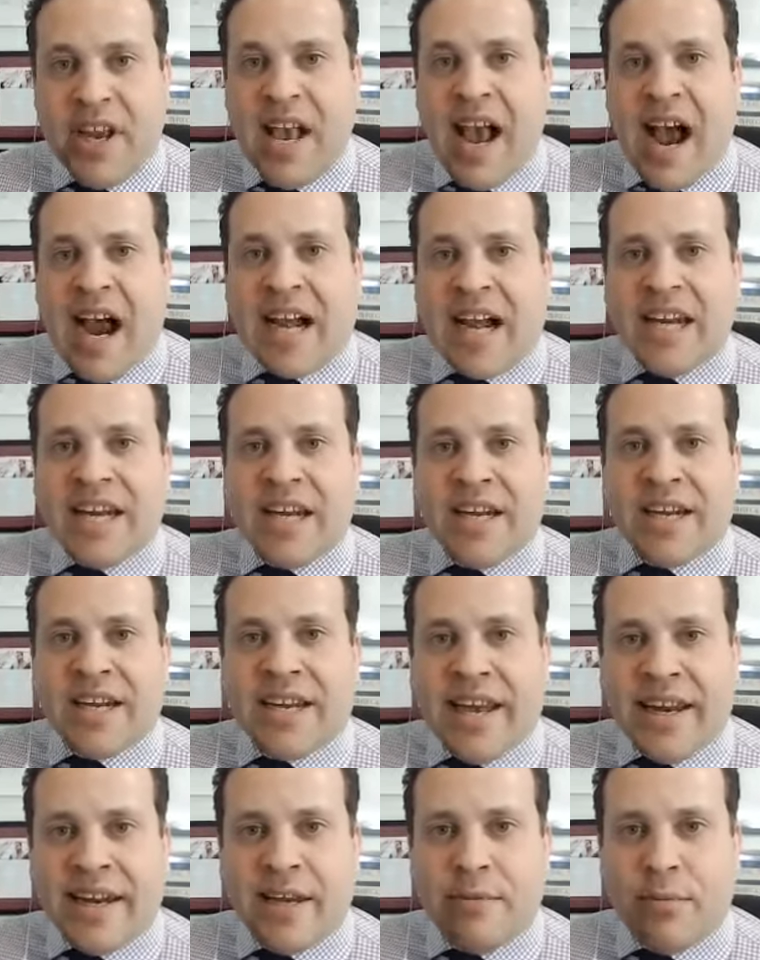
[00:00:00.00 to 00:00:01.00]
I need to
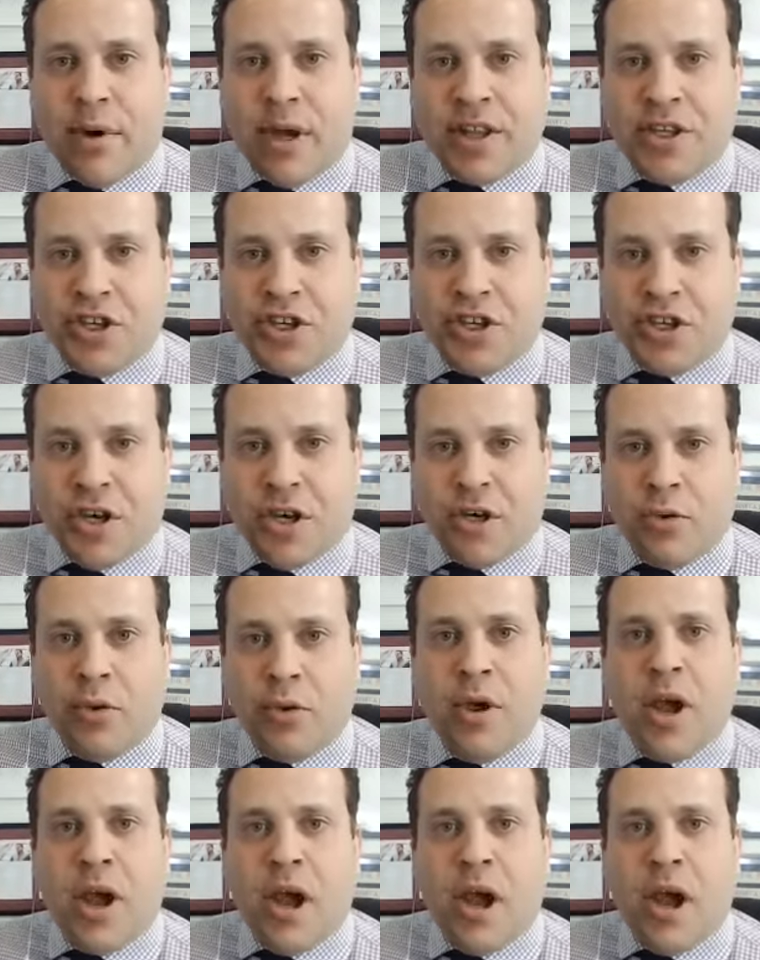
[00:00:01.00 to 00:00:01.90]
get him on the show